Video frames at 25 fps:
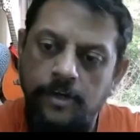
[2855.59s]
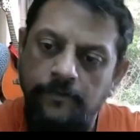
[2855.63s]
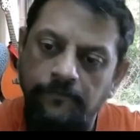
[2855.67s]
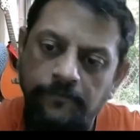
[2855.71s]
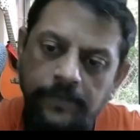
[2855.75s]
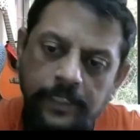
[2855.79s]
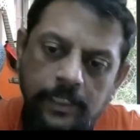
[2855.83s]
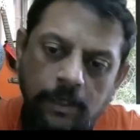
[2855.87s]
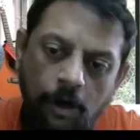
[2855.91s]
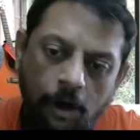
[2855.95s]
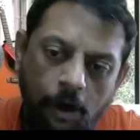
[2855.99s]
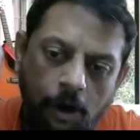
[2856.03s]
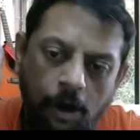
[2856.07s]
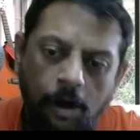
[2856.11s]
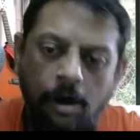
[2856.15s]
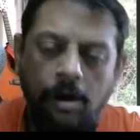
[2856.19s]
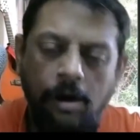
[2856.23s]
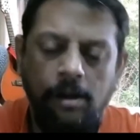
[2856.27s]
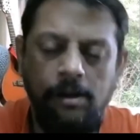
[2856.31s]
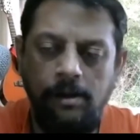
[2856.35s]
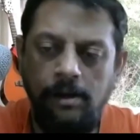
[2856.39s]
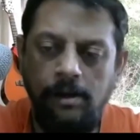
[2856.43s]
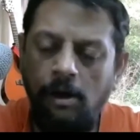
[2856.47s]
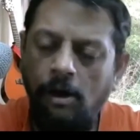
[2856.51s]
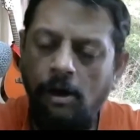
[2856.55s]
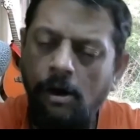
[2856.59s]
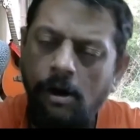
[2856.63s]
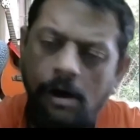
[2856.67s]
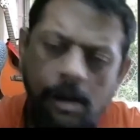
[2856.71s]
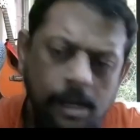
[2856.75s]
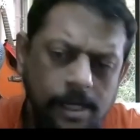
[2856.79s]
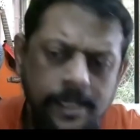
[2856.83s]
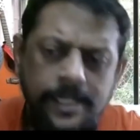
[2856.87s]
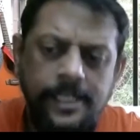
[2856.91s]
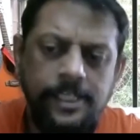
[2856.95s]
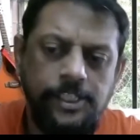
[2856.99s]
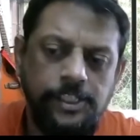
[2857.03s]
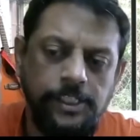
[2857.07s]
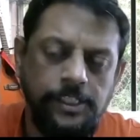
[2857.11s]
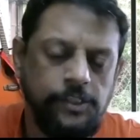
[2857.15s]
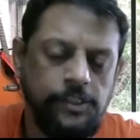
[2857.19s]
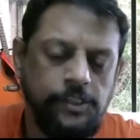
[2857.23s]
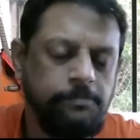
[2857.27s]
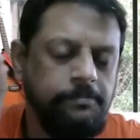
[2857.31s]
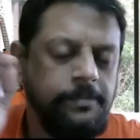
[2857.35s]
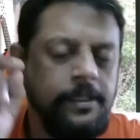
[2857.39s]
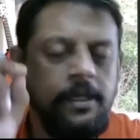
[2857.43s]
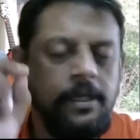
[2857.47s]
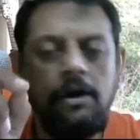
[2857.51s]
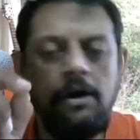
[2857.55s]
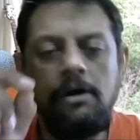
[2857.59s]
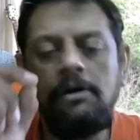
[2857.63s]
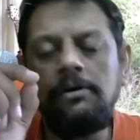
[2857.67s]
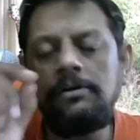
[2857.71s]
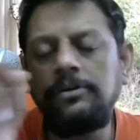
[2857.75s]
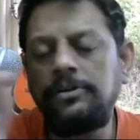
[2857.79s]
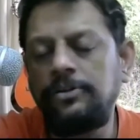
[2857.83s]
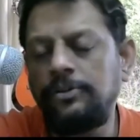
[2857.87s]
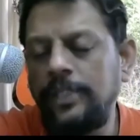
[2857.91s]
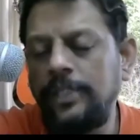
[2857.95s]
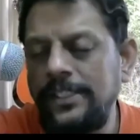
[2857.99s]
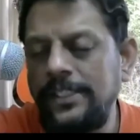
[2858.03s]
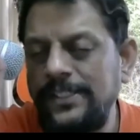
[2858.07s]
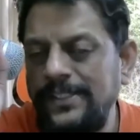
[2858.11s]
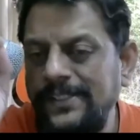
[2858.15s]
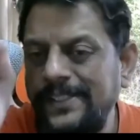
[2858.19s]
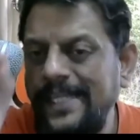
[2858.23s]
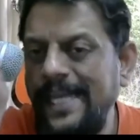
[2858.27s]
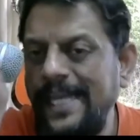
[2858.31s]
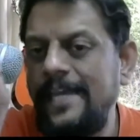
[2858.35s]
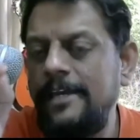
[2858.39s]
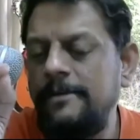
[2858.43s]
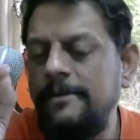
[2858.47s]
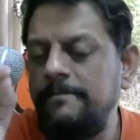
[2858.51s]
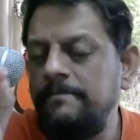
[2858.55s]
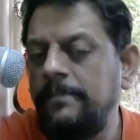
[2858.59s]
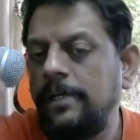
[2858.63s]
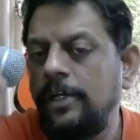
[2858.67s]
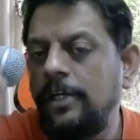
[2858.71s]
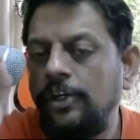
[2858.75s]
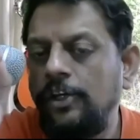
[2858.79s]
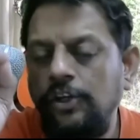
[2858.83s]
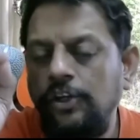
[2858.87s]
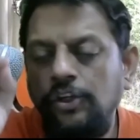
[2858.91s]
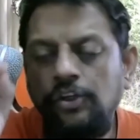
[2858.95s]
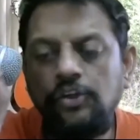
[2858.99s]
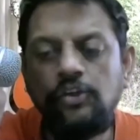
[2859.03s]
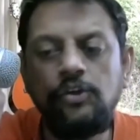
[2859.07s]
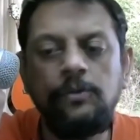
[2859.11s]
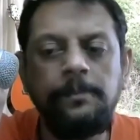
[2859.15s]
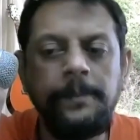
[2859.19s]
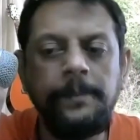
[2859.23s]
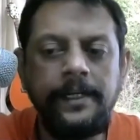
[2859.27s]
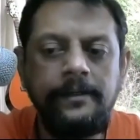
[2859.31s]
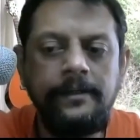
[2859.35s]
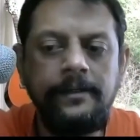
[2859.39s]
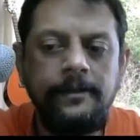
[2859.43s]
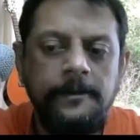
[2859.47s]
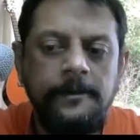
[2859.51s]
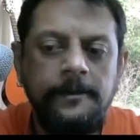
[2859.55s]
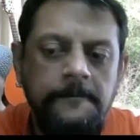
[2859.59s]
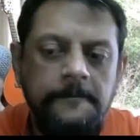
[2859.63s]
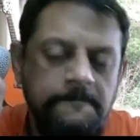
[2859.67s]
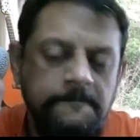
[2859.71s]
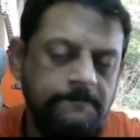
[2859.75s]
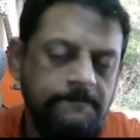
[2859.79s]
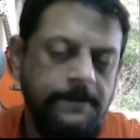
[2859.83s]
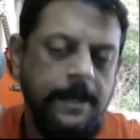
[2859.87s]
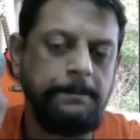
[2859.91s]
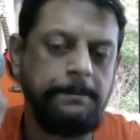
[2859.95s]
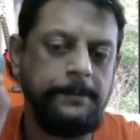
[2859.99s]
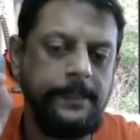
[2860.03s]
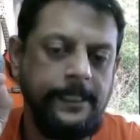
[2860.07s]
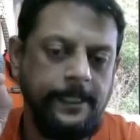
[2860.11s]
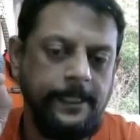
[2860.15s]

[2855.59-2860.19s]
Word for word: We all, all nations belong to the same human family.